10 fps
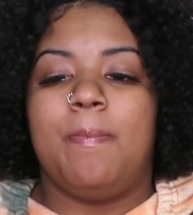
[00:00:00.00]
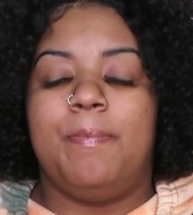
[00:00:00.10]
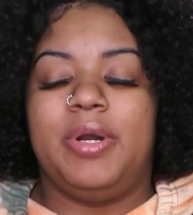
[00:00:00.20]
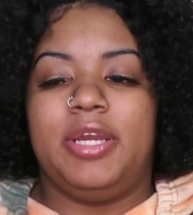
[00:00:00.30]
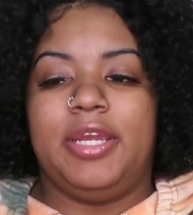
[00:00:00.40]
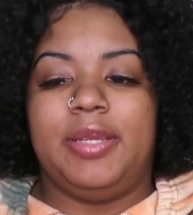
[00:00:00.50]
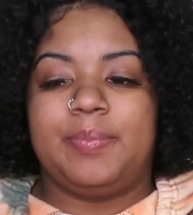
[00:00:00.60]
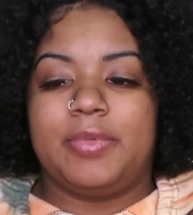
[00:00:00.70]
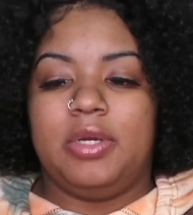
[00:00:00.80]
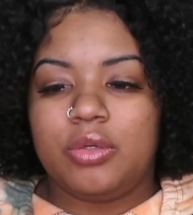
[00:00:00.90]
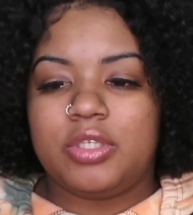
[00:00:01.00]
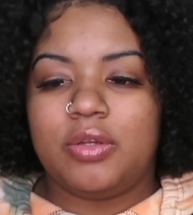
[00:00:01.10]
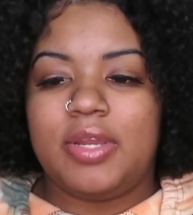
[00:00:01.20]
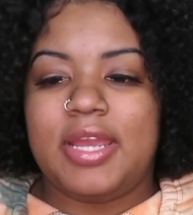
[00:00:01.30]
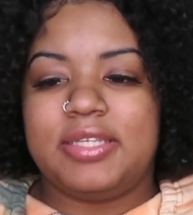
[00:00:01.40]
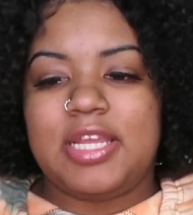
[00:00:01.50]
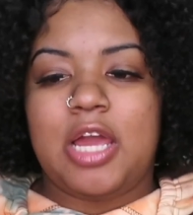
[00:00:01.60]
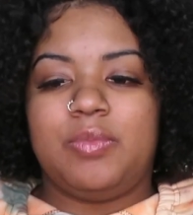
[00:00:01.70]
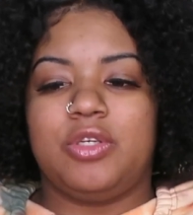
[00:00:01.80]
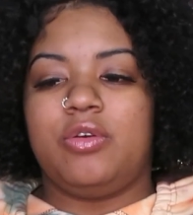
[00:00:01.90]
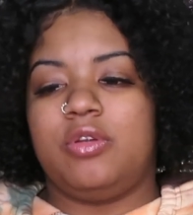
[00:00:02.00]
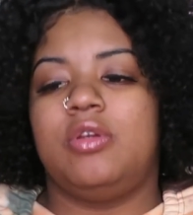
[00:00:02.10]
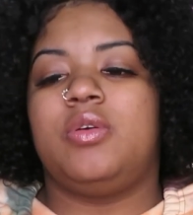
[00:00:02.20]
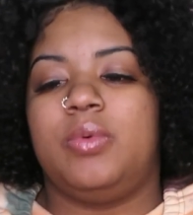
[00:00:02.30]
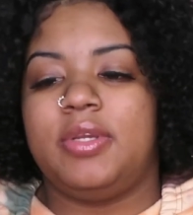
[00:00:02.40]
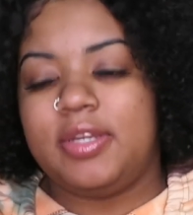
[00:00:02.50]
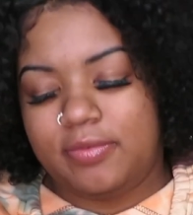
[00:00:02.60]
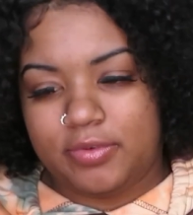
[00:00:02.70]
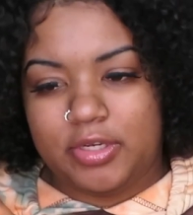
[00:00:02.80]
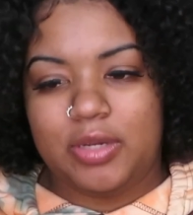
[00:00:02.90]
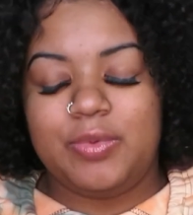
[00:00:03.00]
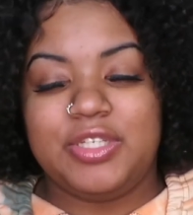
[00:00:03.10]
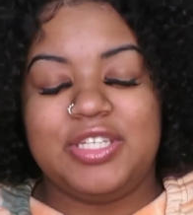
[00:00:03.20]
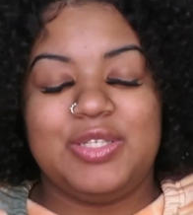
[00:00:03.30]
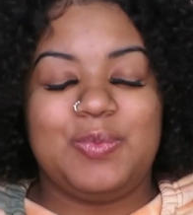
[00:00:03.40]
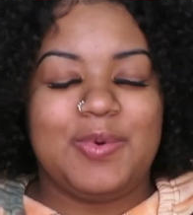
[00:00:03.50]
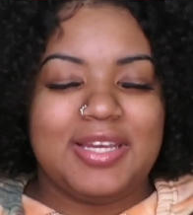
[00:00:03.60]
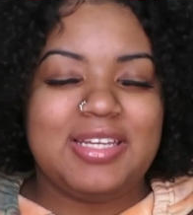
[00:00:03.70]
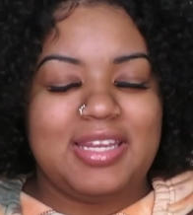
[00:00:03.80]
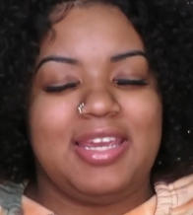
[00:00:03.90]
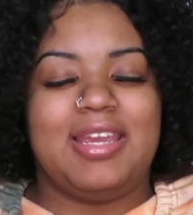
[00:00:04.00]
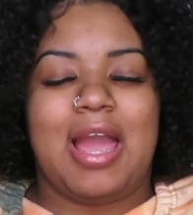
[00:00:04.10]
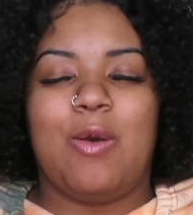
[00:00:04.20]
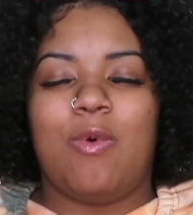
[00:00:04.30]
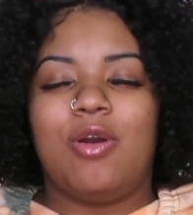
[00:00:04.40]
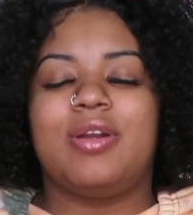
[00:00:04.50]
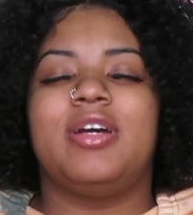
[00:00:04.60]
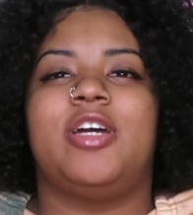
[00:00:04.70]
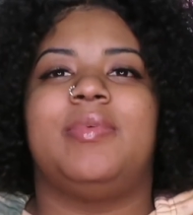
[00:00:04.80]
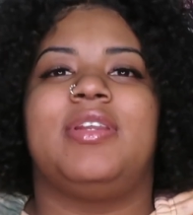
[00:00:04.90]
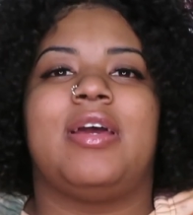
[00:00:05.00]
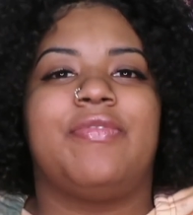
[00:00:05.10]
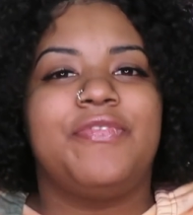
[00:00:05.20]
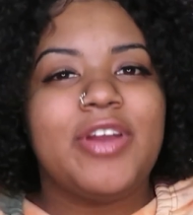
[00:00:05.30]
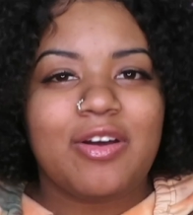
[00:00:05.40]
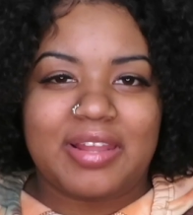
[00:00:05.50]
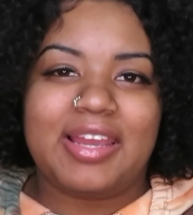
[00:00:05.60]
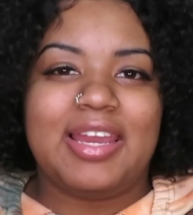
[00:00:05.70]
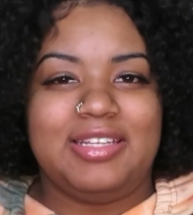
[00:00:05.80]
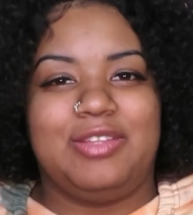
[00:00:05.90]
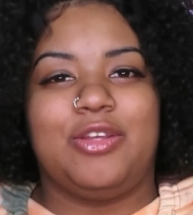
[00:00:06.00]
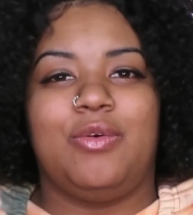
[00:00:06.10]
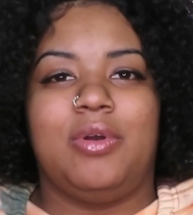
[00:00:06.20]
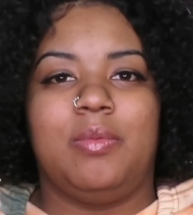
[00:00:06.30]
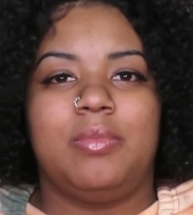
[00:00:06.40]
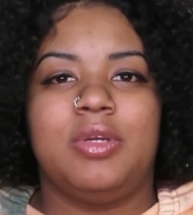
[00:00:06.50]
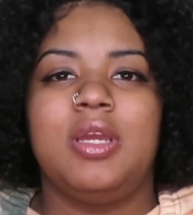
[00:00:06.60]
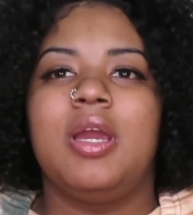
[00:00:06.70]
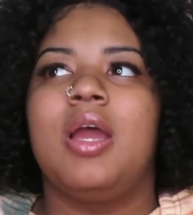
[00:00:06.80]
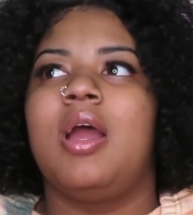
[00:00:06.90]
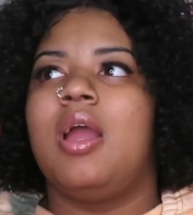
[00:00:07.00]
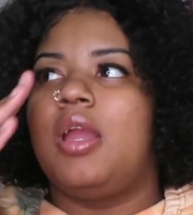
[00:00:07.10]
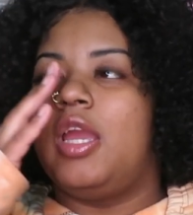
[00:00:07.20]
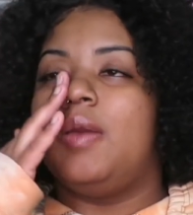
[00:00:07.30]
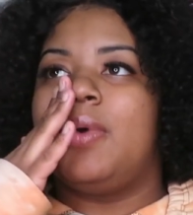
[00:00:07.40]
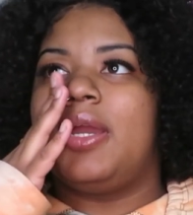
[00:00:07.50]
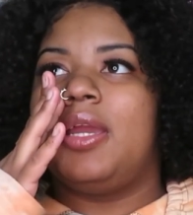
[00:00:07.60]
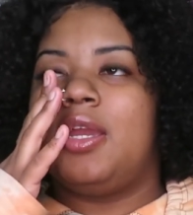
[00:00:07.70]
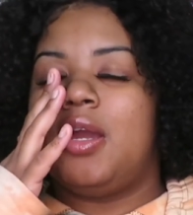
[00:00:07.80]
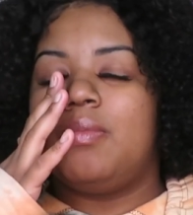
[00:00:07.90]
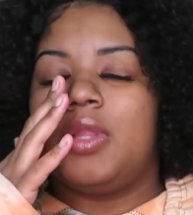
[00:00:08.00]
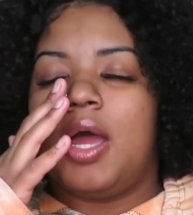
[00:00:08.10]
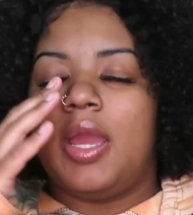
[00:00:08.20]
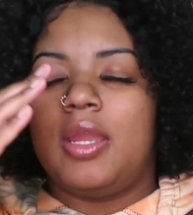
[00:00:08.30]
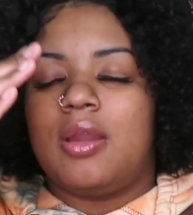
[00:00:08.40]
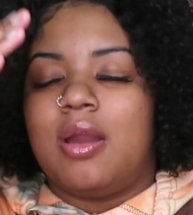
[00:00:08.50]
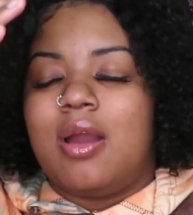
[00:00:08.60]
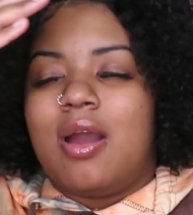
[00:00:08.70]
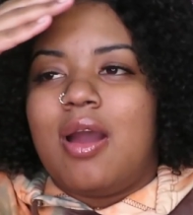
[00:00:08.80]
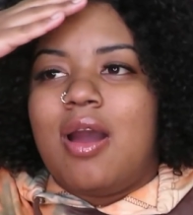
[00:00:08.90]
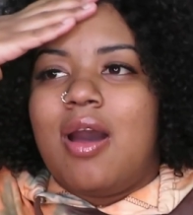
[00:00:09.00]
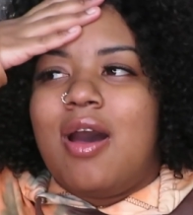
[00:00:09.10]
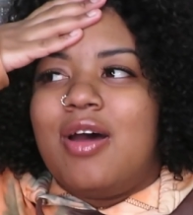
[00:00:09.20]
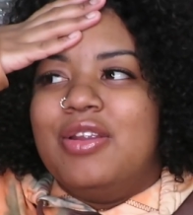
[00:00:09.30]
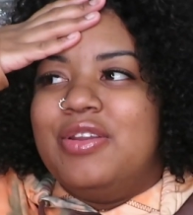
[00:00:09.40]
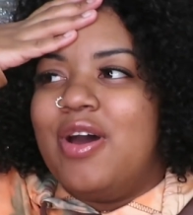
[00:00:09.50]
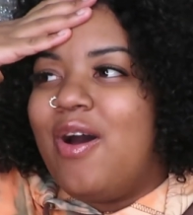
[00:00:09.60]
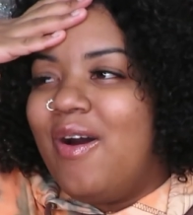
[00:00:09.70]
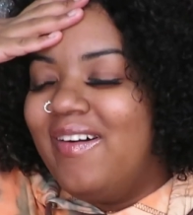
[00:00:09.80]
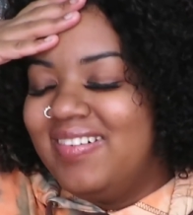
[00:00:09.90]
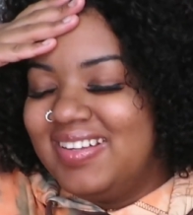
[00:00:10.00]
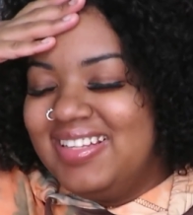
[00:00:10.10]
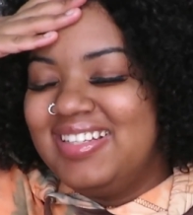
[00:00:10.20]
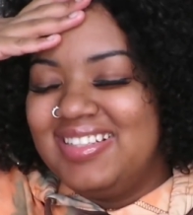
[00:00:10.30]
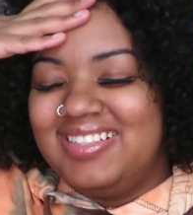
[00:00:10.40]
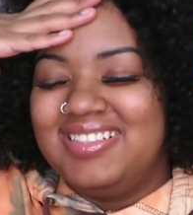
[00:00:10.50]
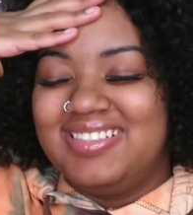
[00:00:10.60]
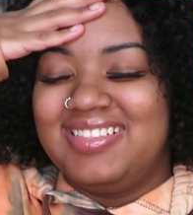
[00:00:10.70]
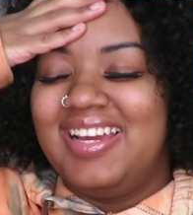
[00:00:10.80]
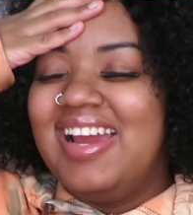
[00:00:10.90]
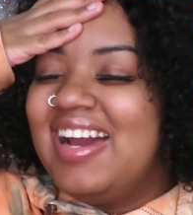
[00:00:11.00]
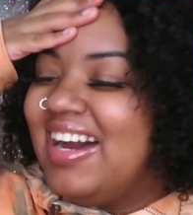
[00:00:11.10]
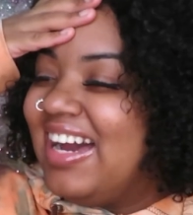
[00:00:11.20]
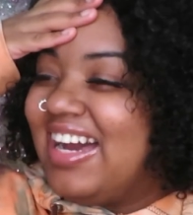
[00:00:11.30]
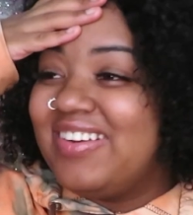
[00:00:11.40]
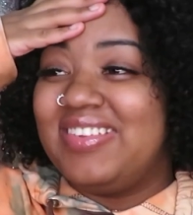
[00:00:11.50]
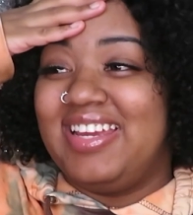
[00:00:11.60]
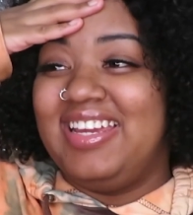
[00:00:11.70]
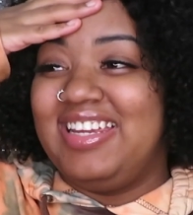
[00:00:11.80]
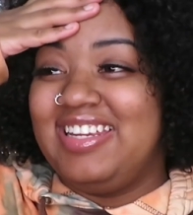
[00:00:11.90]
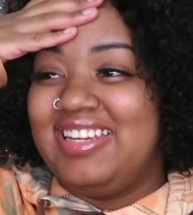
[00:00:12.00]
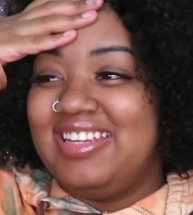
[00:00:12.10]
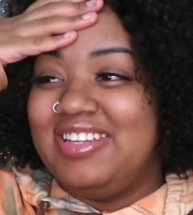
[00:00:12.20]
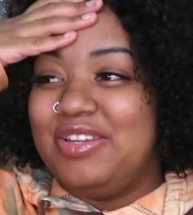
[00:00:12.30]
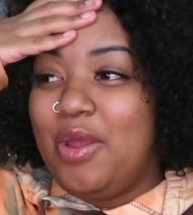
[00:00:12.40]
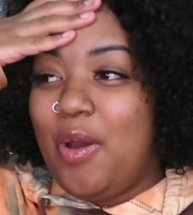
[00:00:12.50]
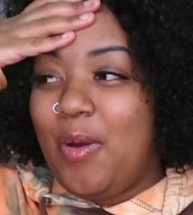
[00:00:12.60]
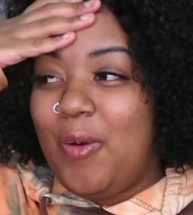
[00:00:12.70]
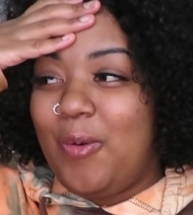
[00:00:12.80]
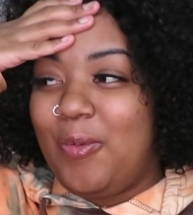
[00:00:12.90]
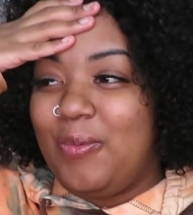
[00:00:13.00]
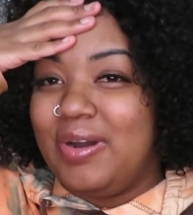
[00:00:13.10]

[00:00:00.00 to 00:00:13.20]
But so that as time was going on or whatever, it was this one day I woke up and I felt like I had to throw up. In my head, I'm like, no. I'm like, no.